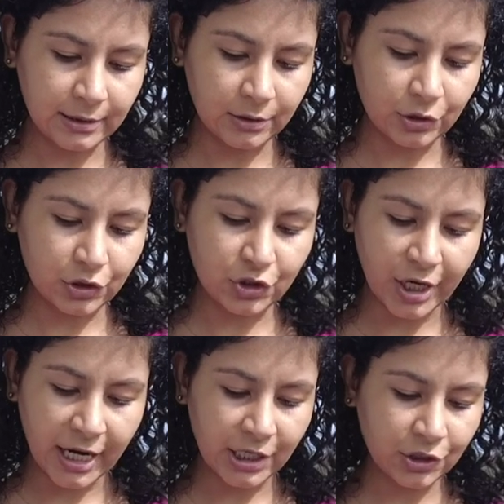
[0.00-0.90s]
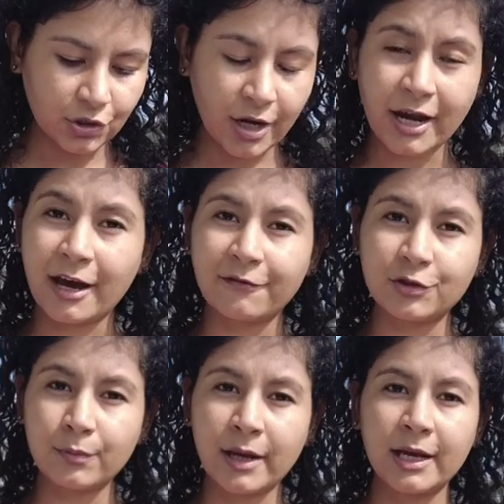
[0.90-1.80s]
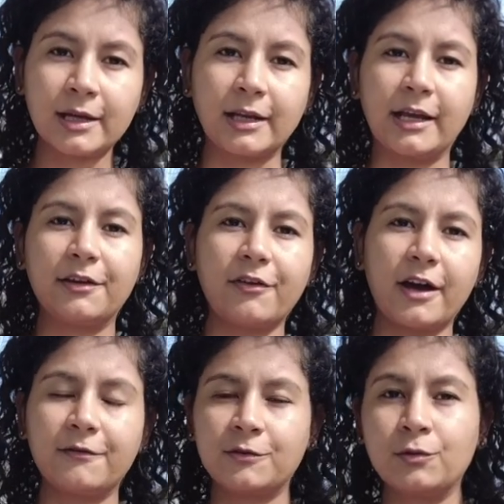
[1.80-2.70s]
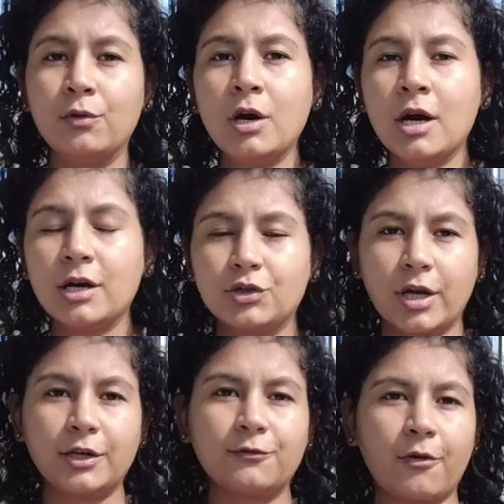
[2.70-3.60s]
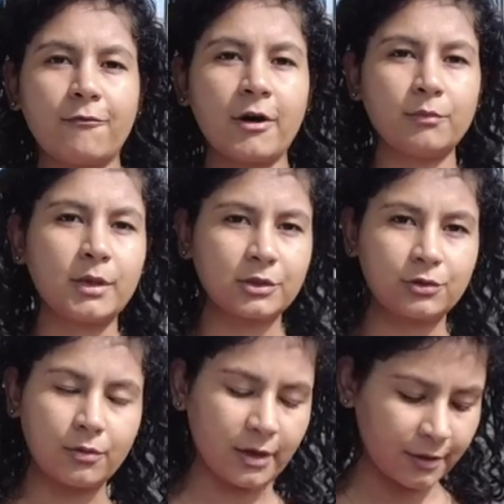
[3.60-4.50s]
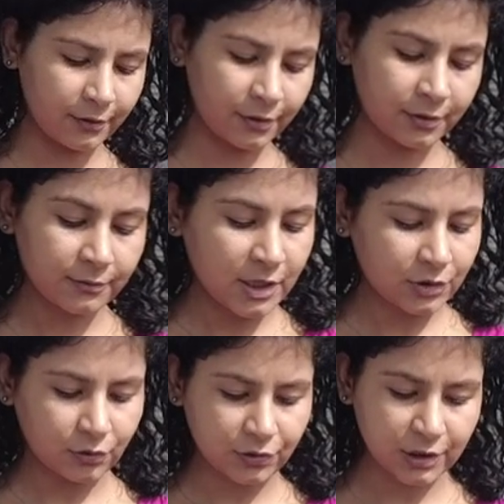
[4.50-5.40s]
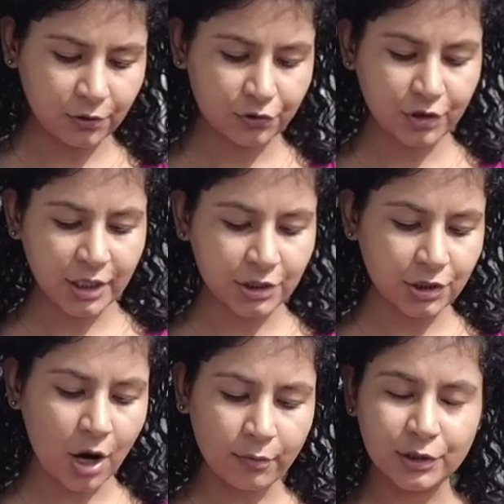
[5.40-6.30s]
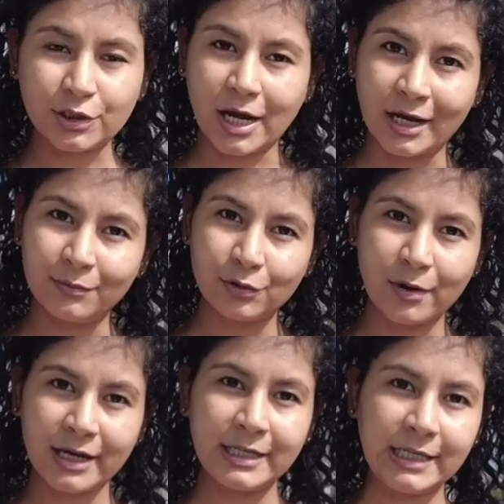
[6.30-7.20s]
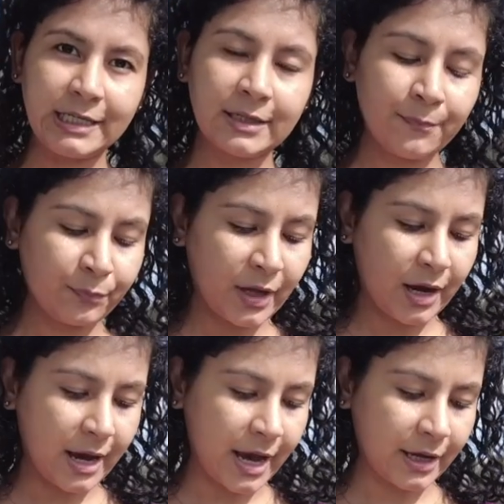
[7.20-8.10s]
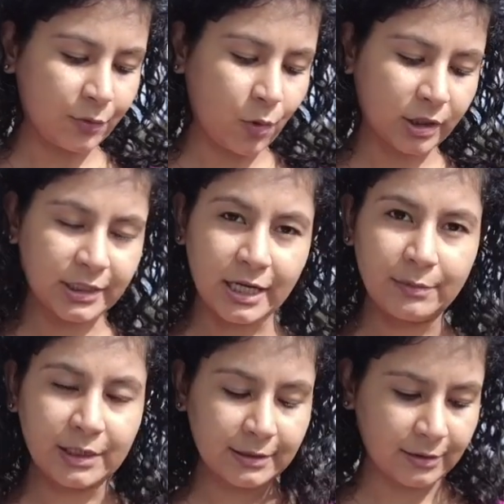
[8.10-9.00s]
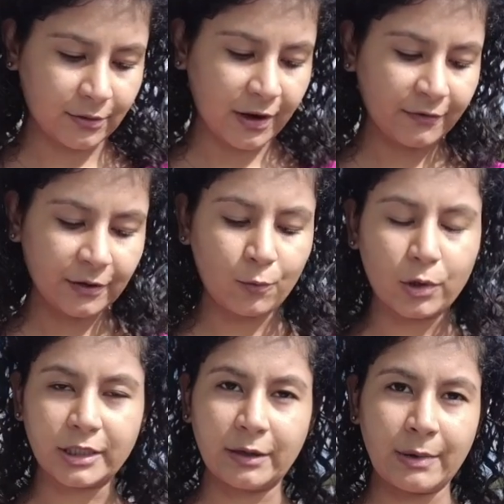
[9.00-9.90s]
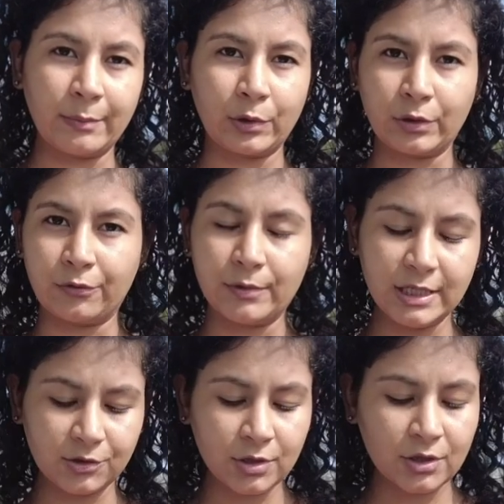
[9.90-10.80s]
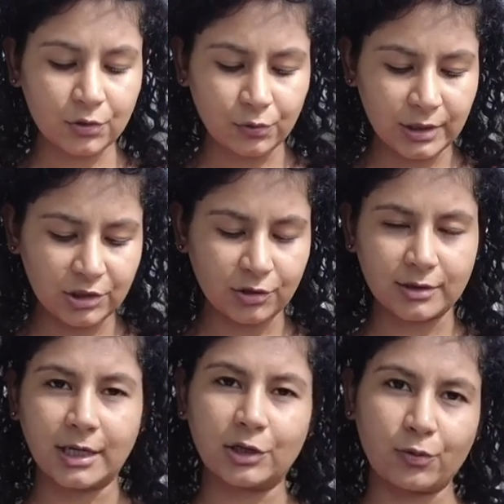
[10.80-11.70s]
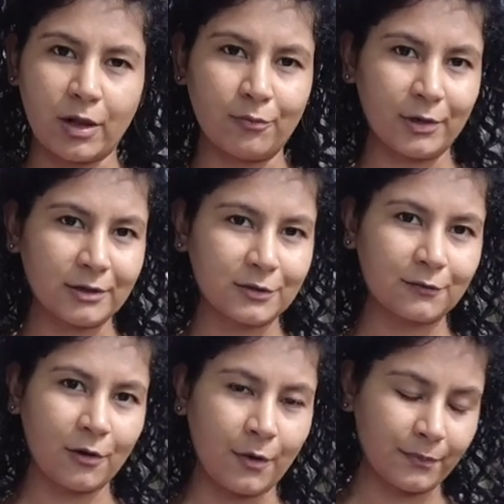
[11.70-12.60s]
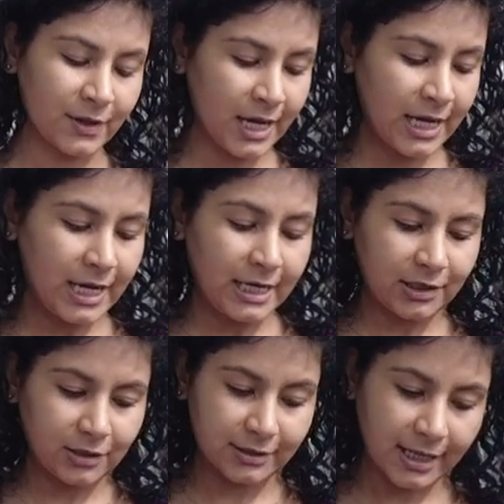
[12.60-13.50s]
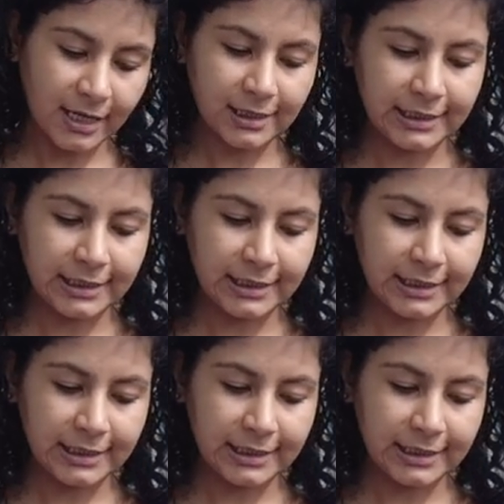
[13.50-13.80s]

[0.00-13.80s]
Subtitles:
the change I have to make, like if I have to change from one bus to another, so zero change, how much time do I need, and what time it is arriving, what time I'm gonna reach. So it just takes 12 minutes from Sana